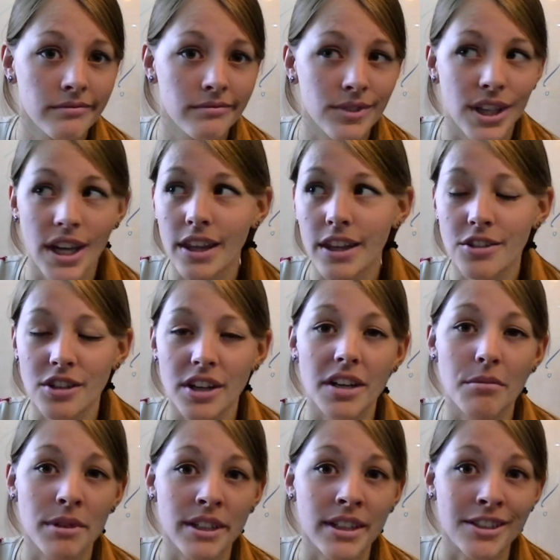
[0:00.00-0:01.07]
Yeah, that's right,
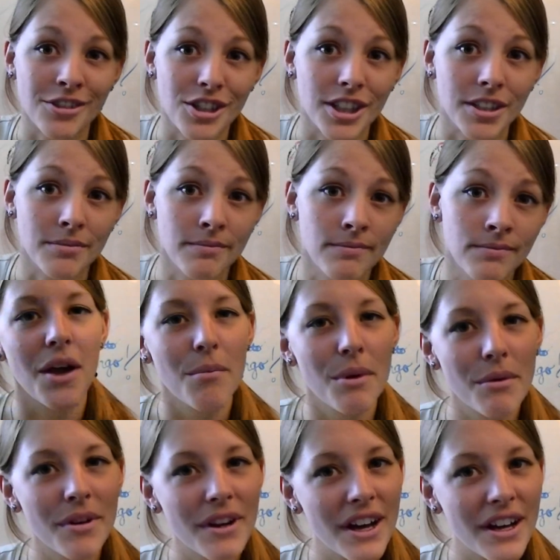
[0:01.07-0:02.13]
I'm a ninja. But
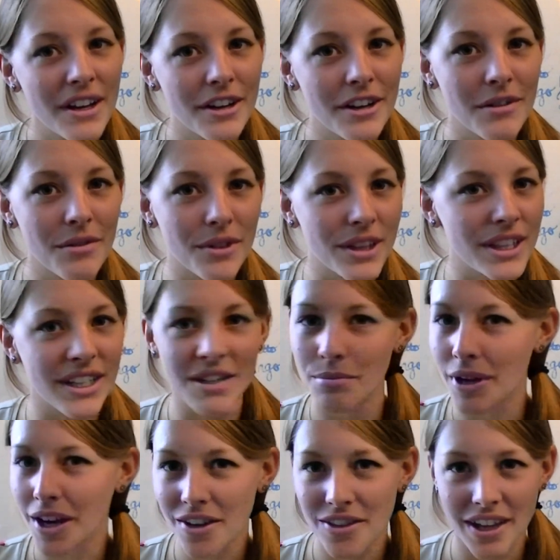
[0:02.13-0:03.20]
we're not gonna really
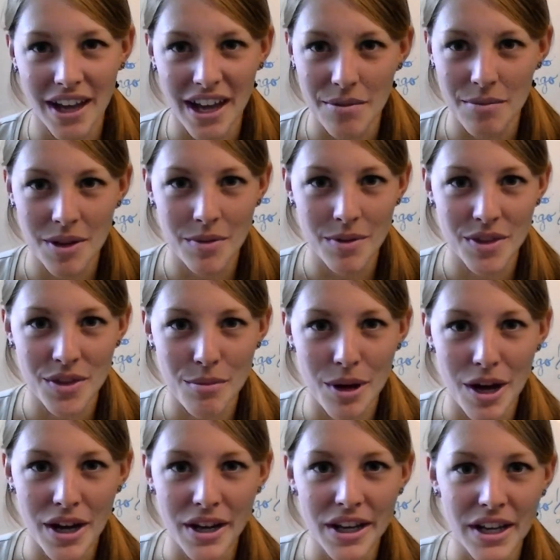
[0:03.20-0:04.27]
compare the anime with the
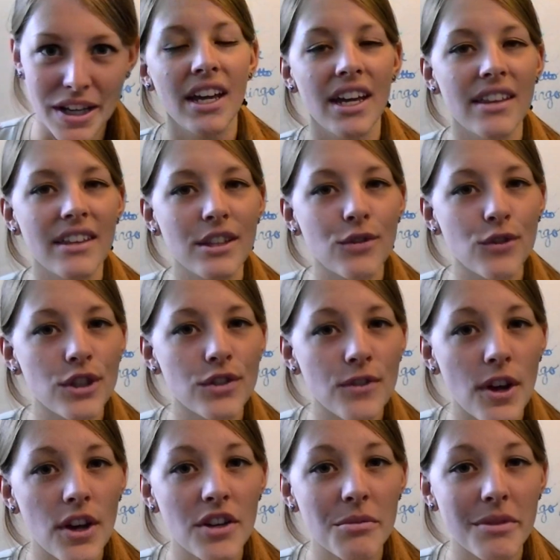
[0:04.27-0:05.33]
manga. In this first
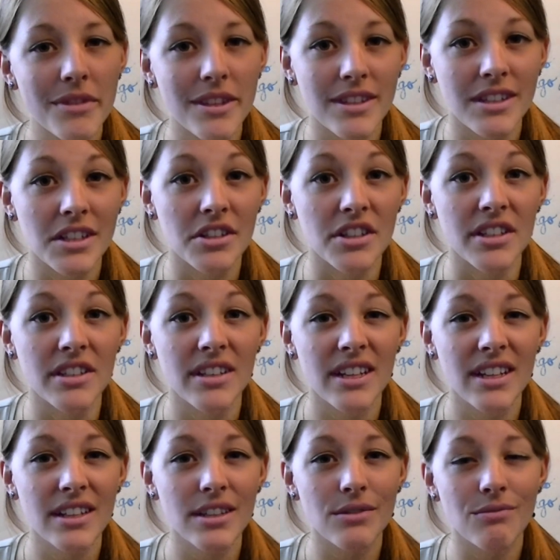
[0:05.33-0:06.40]
volume of the series,
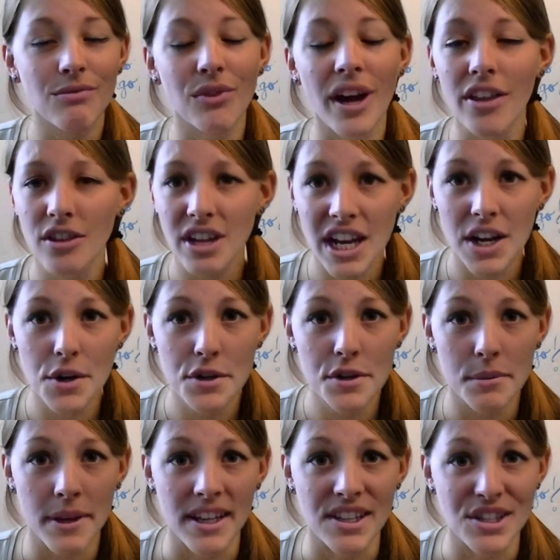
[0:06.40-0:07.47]
it is rather
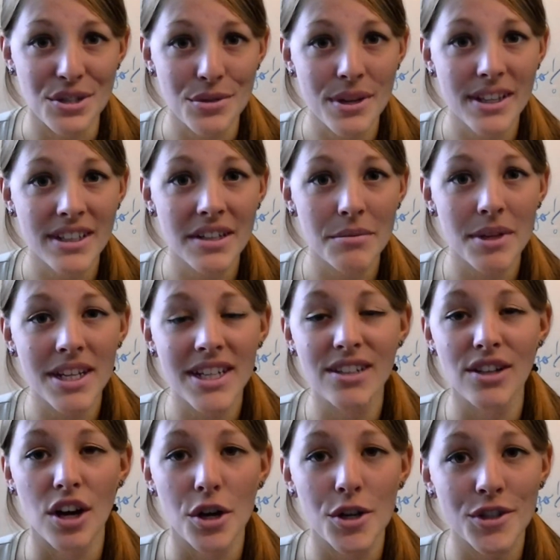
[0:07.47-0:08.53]
character-based. You end up meeting
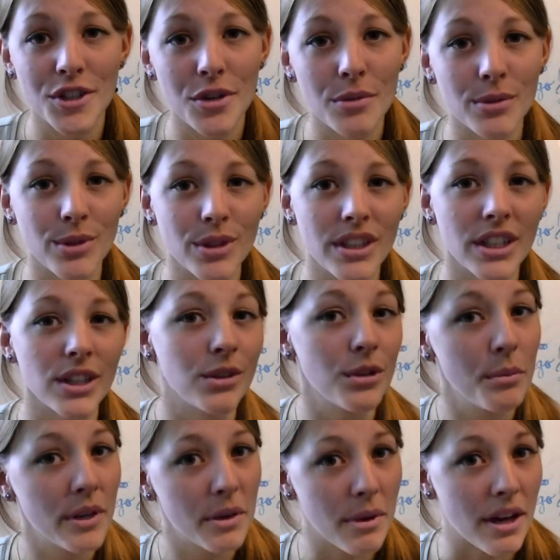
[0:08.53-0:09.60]
Naruto and learning a little
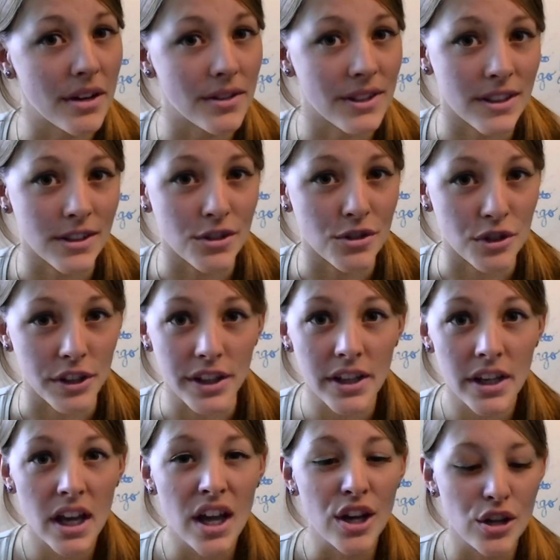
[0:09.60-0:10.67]
bit about his history.
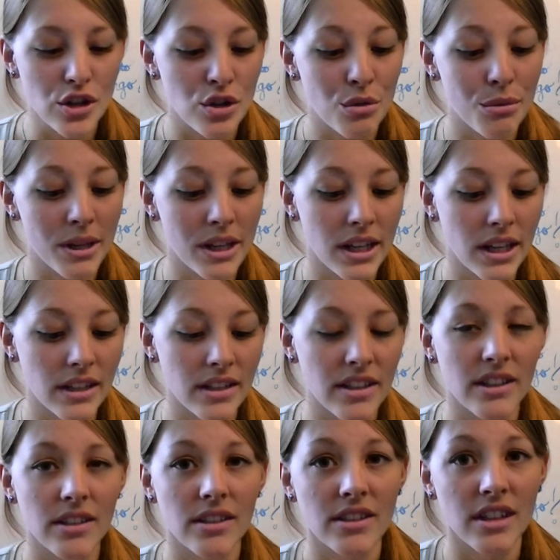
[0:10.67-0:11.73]
You meet
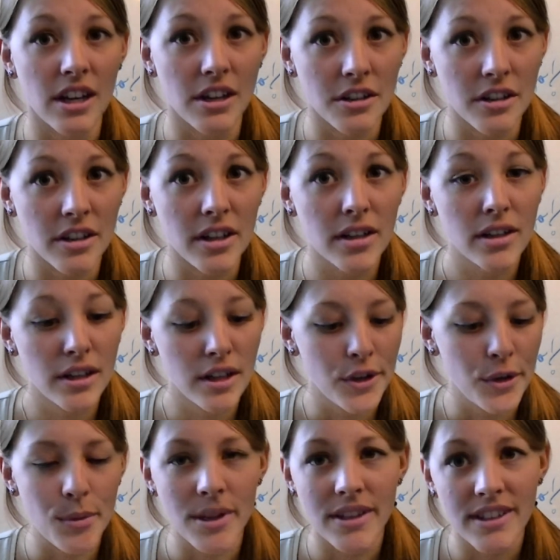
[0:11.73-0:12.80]
Sakura,
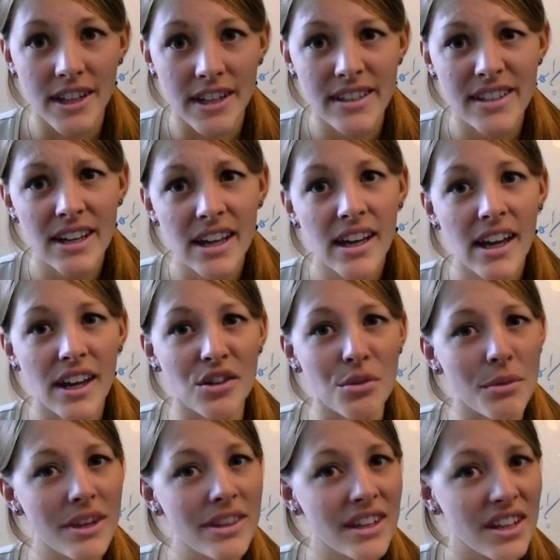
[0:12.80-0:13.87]
you meet Sasuke, and you
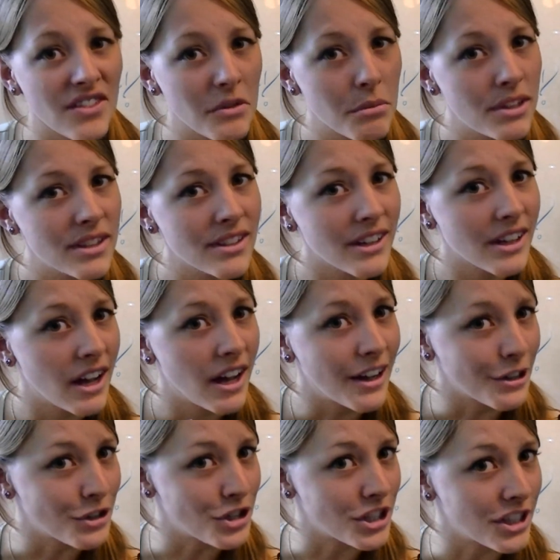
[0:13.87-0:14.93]
meet the infamous
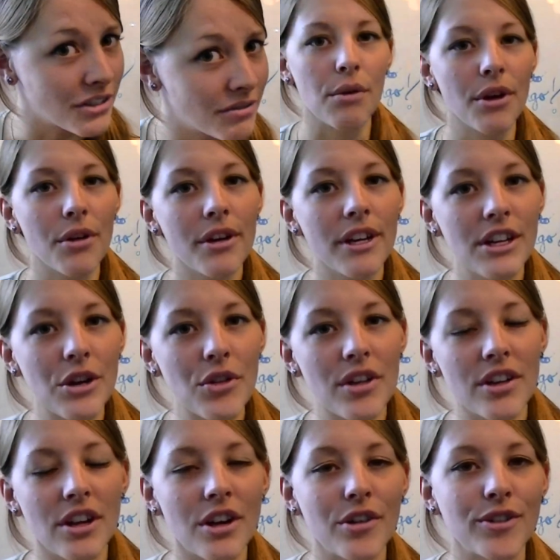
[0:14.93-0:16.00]
Kakashi. We already know that
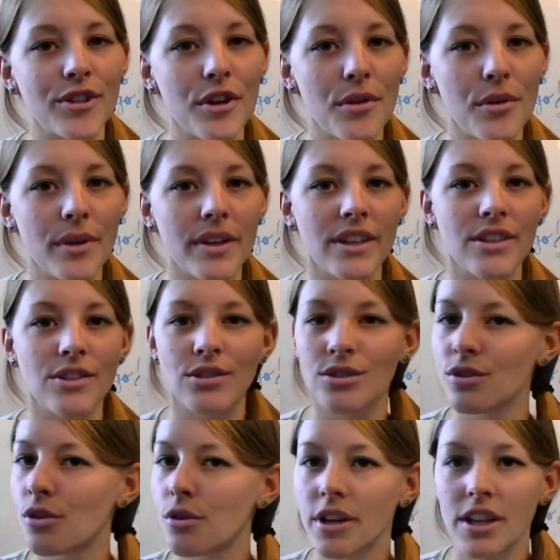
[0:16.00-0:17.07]
Naruto is
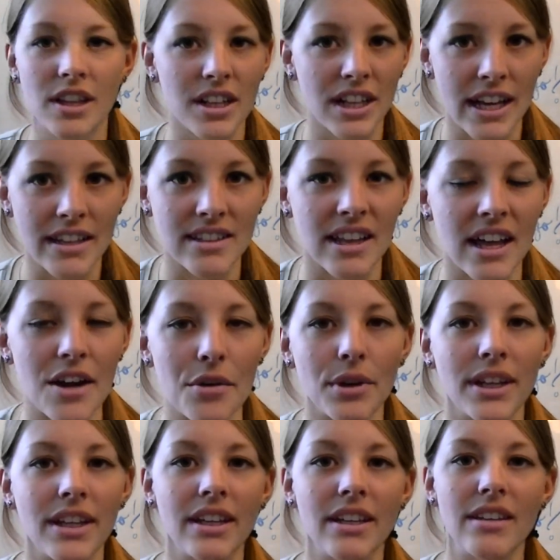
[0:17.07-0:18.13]
already the class clown.
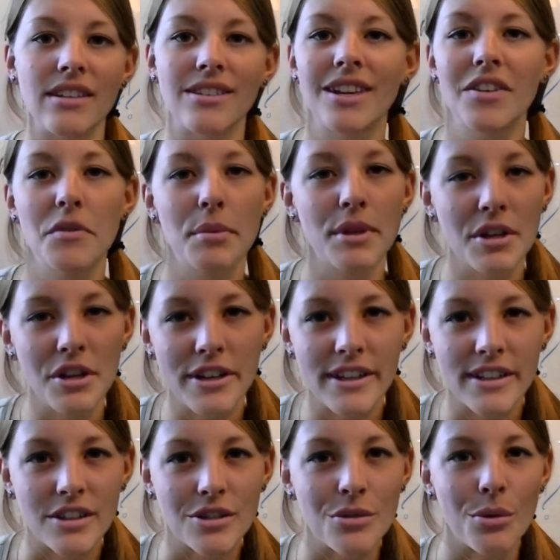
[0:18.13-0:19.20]
He's never been good
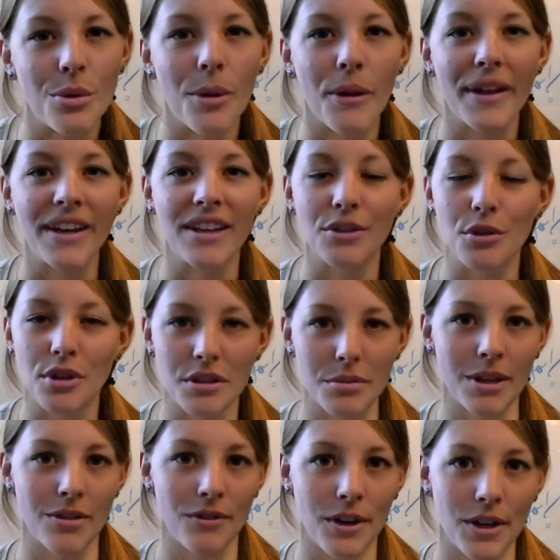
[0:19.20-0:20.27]
at school, and he's always
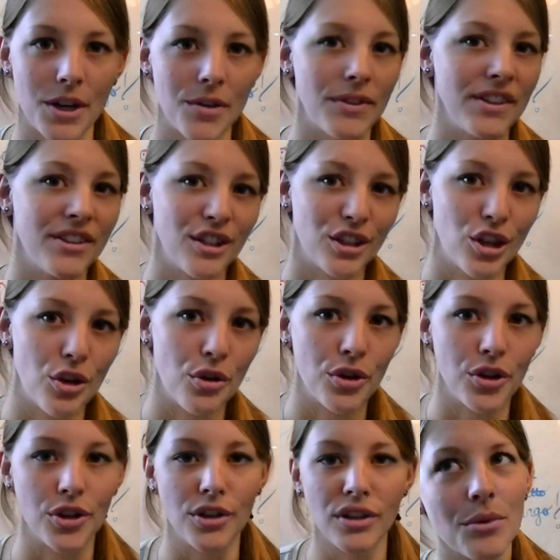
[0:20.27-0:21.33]
made fun of. He's the
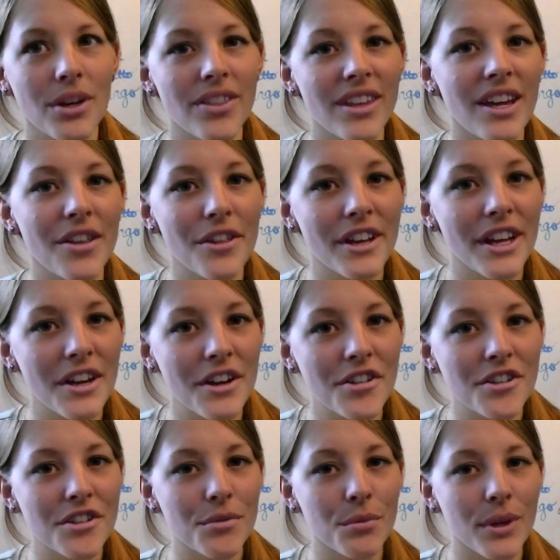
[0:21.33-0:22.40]
loner. One of the other
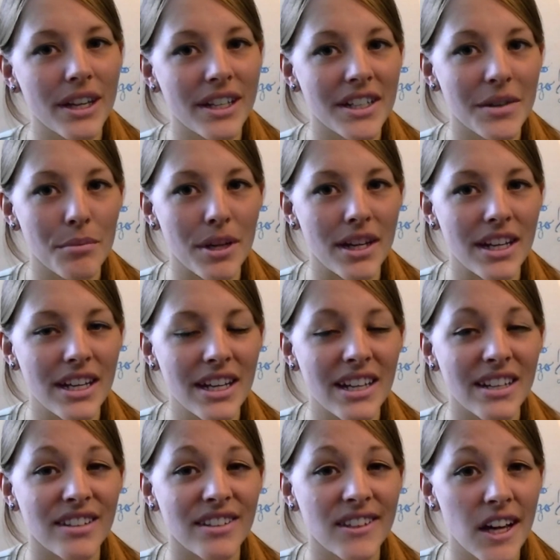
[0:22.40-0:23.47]
characters we end up meeting
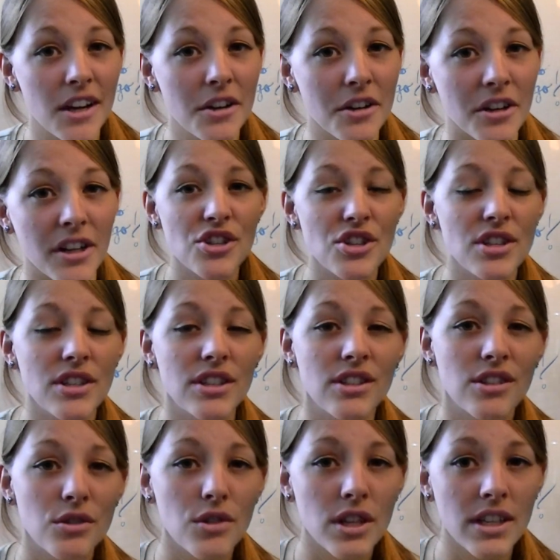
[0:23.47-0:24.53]
is Sakura. She is
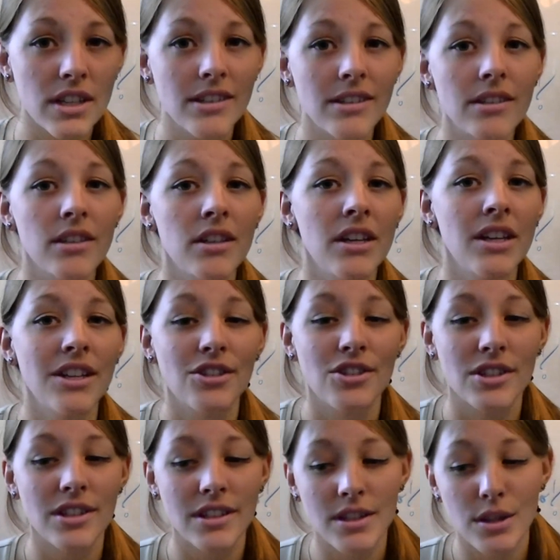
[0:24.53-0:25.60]
studious.
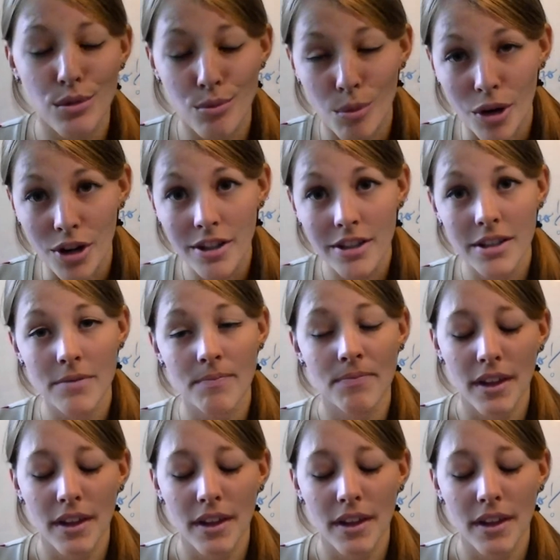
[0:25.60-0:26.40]
She is smart.